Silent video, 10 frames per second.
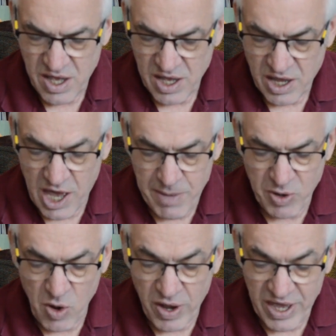keep
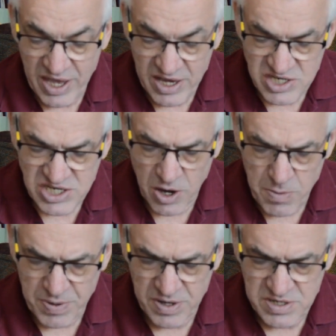your ears
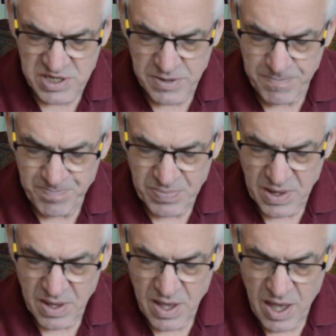opened
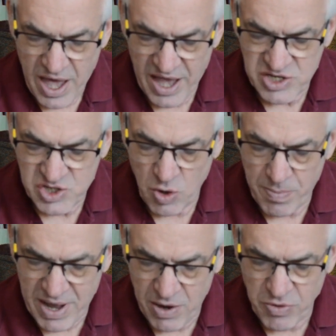and your
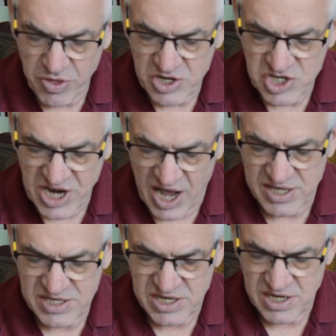mouth shut.